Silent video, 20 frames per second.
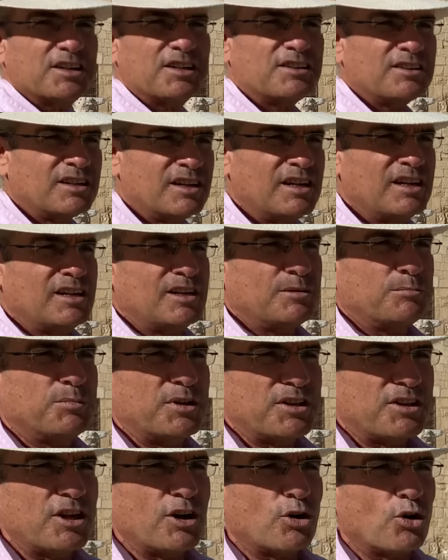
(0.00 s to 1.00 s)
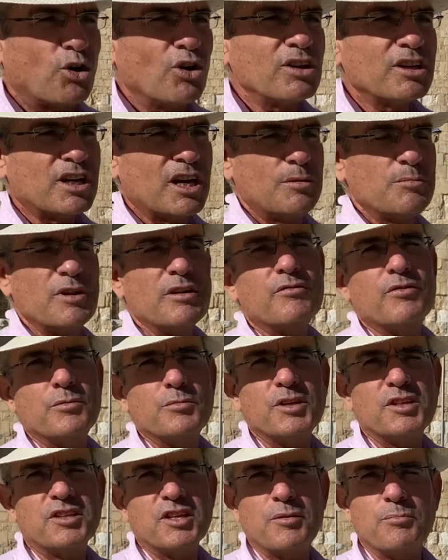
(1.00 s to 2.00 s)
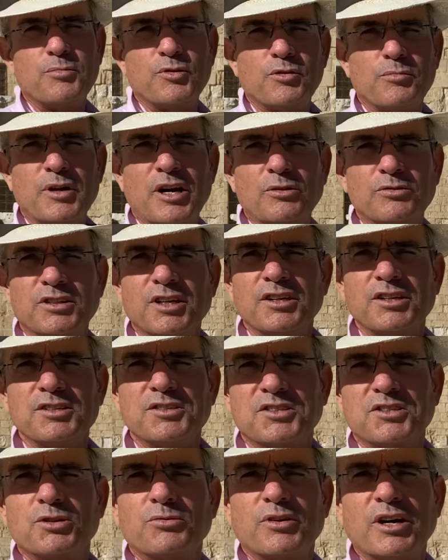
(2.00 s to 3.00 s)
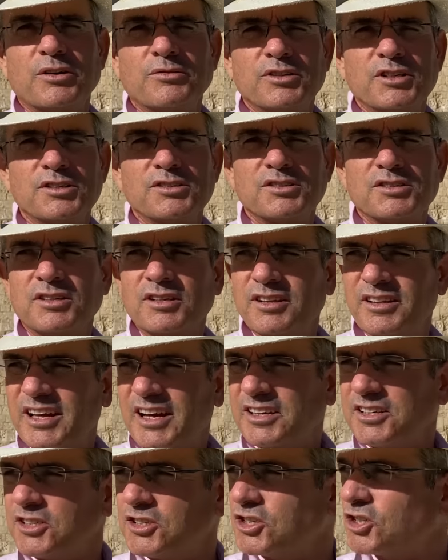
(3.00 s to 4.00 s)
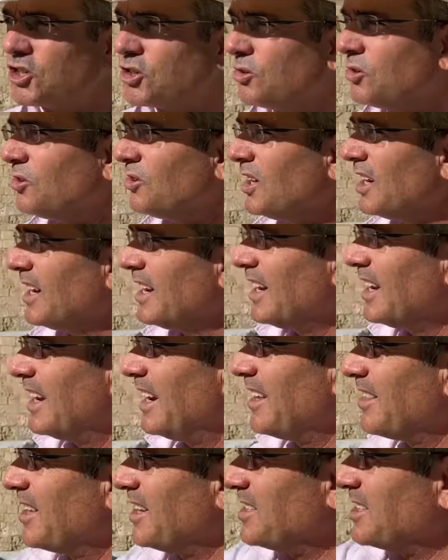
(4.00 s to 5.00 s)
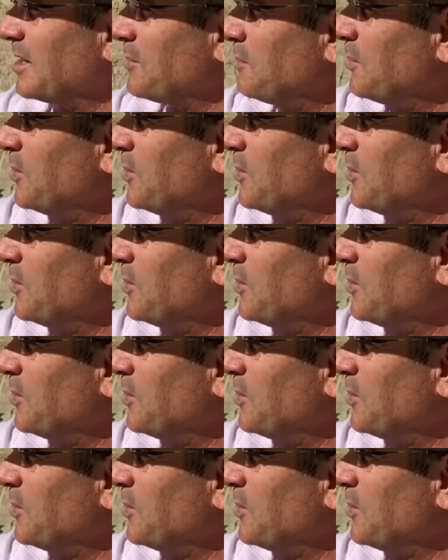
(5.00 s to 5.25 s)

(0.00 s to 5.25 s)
here, but they are all coming from the Temple Mount and its surroundings. That is true. And there's a